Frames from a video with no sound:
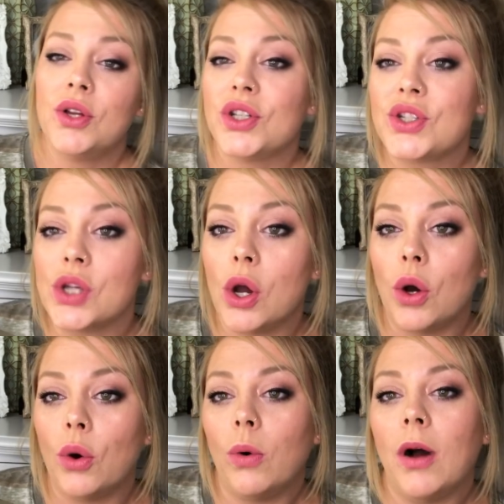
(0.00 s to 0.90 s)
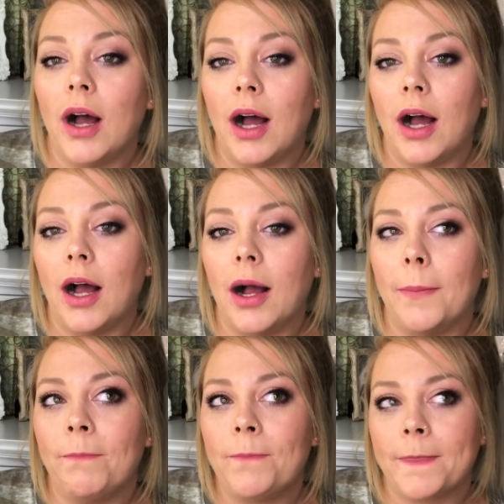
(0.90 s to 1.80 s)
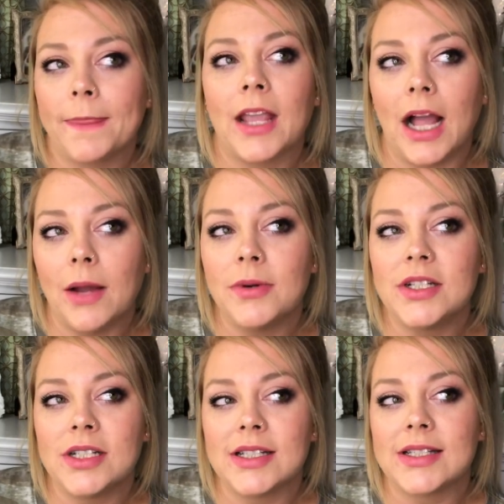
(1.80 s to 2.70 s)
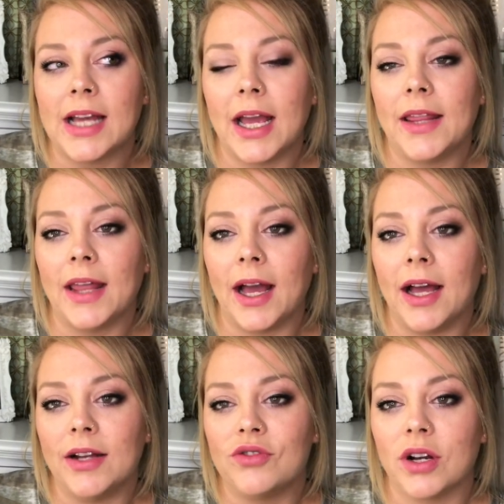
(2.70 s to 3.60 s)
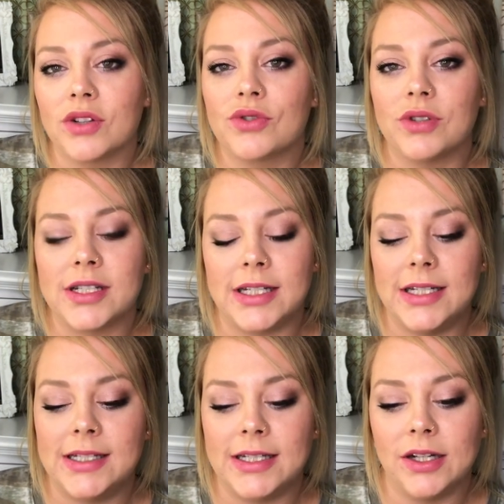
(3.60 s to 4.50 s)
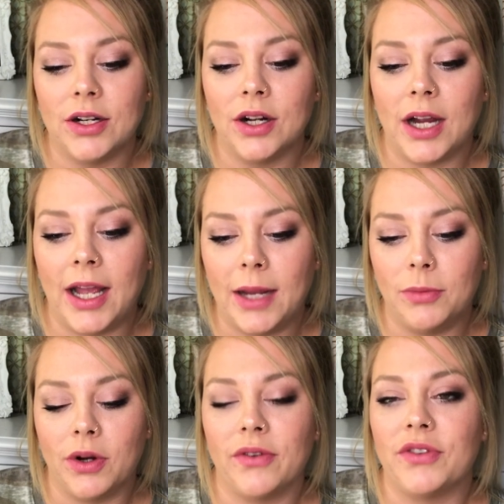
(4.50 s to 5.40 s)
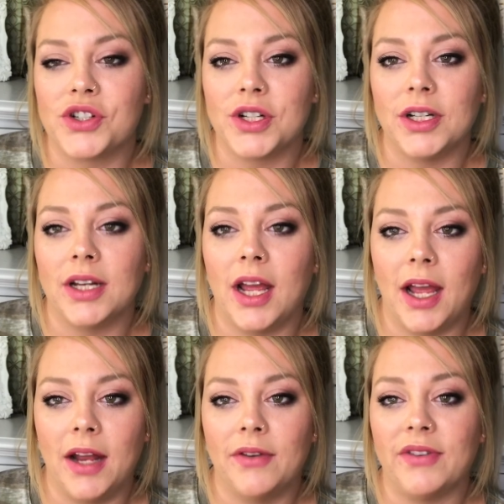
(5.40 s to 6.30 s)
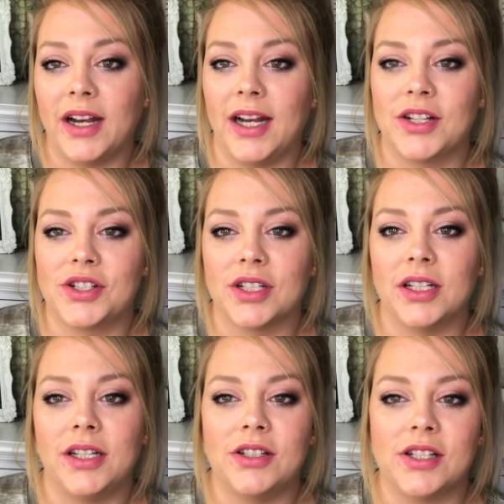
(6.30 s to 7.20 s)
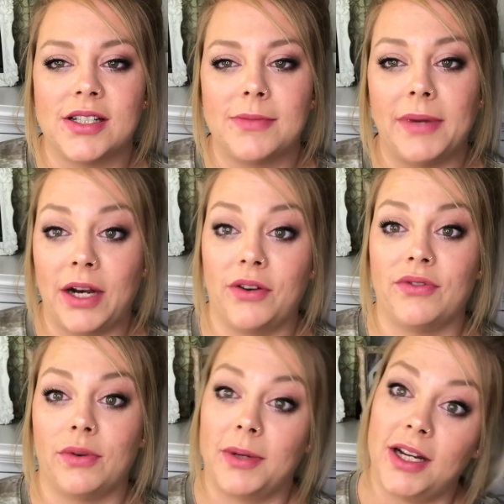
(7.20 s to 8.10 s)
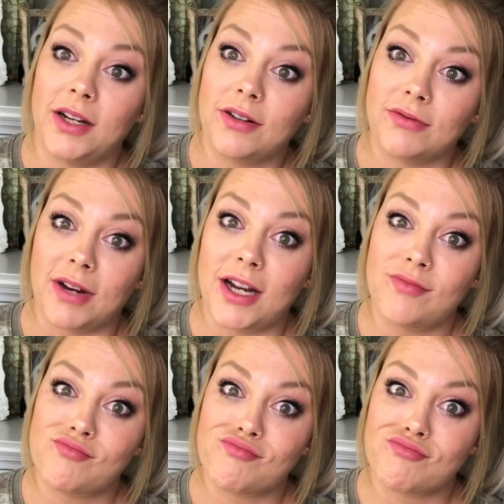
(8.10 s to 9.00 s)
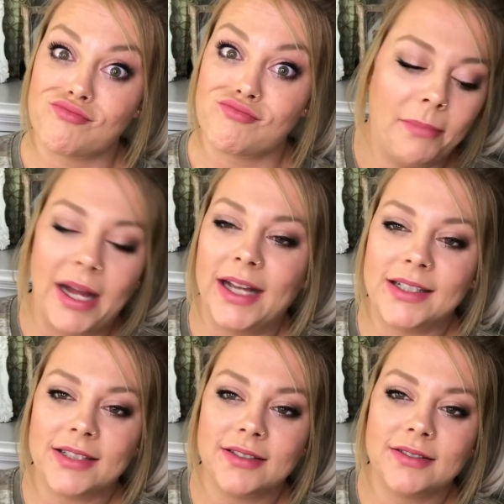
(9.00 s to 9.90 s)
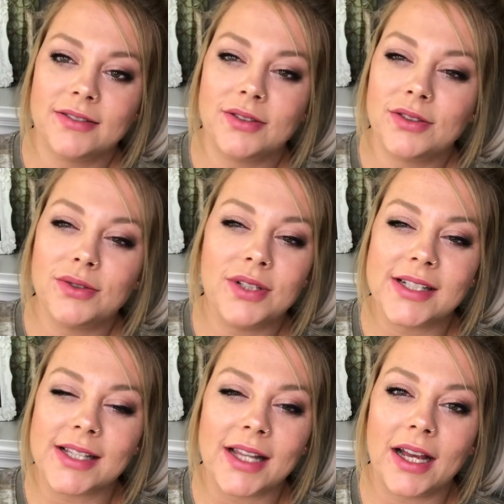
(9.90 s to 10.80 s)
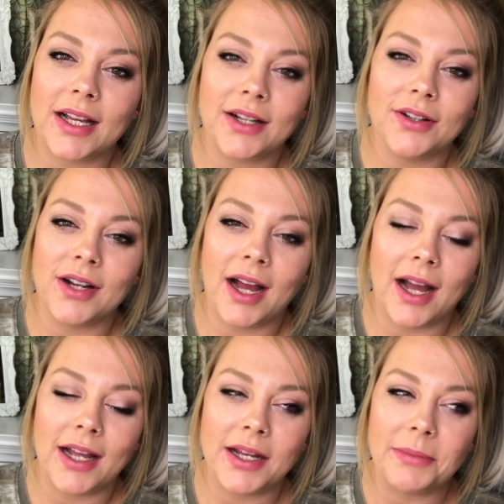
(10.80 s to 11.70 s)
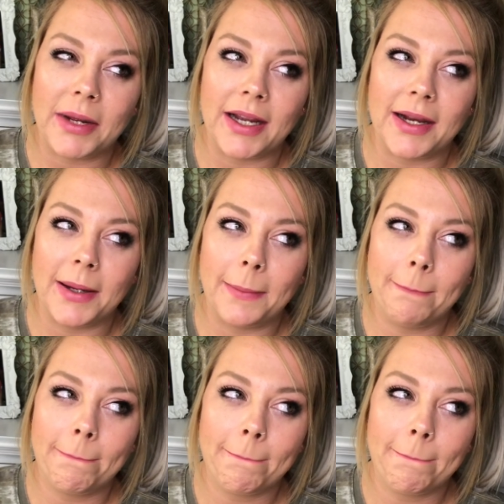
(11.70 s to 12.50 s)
So, I would just say that drugstore is easier and more efficient and financially just better for me, right? But who doesn't like a good high-end makeup?